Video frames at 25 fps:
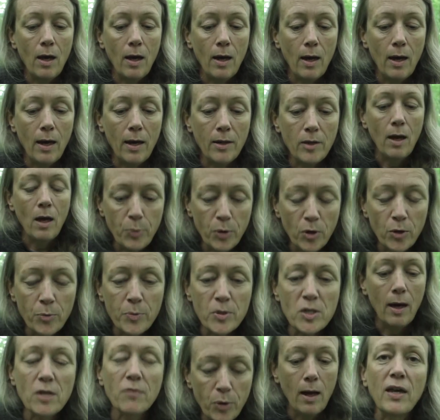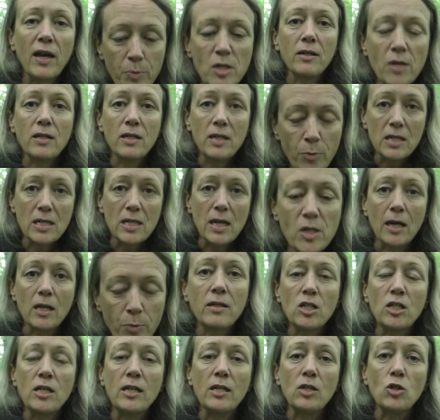And the purpose of that is
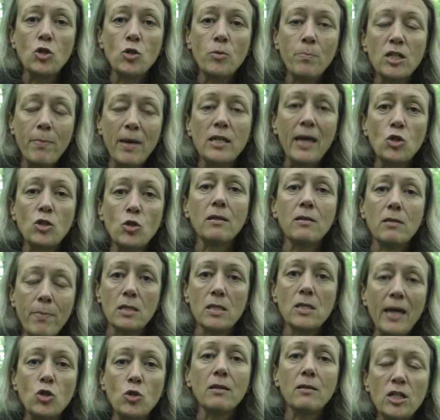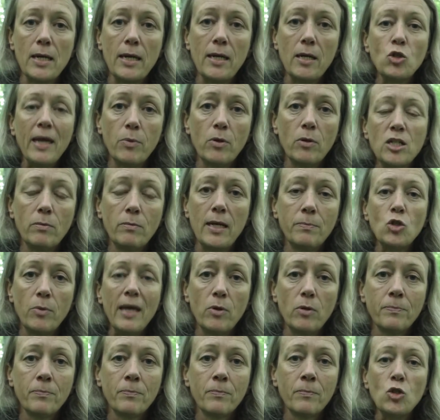actually to make this sustainable.
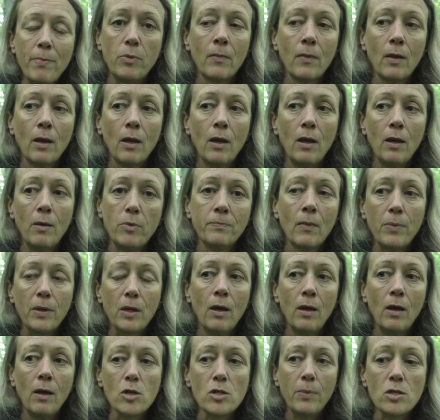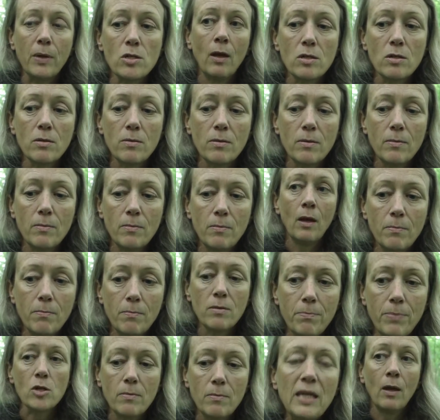Because
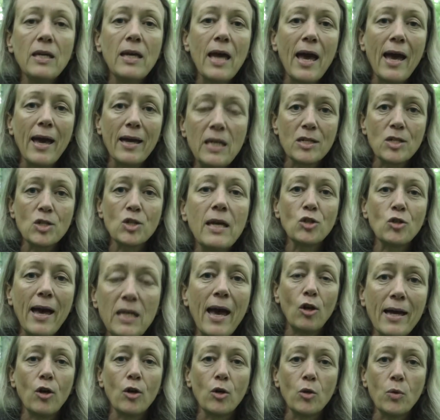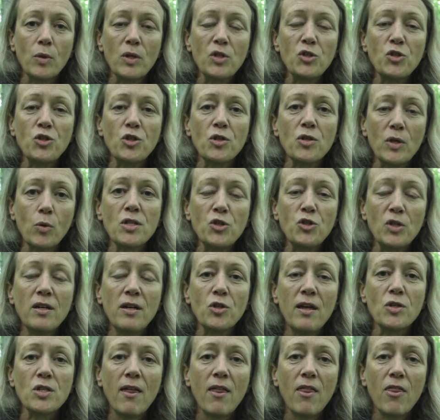being asked a lot of questions,
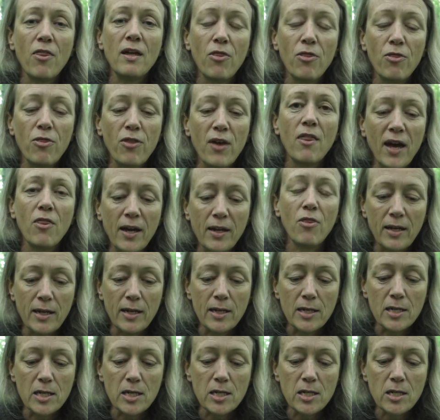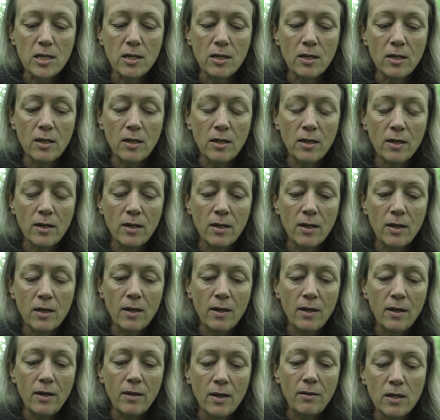that is
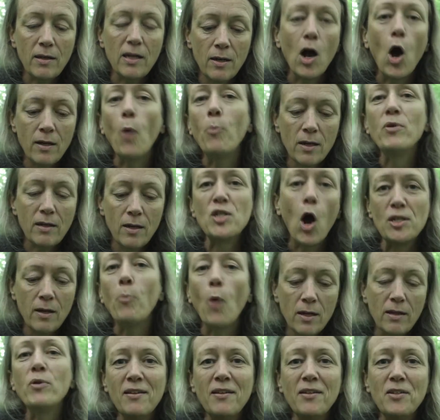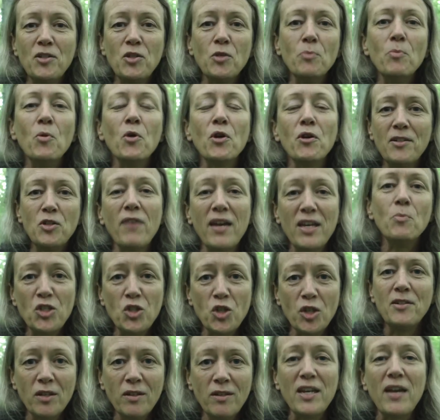the opposite to
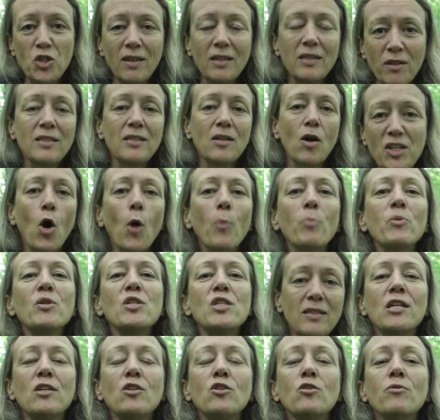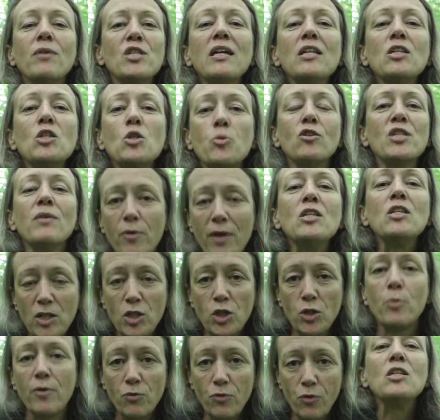motivation. That's the opposite to
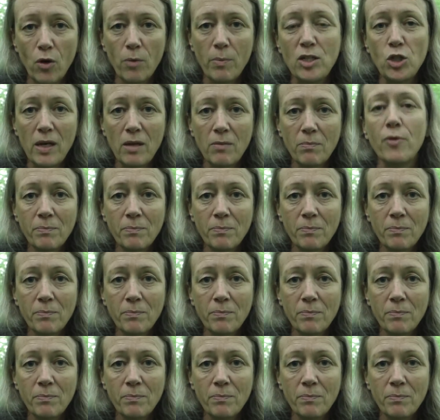inspiration for me.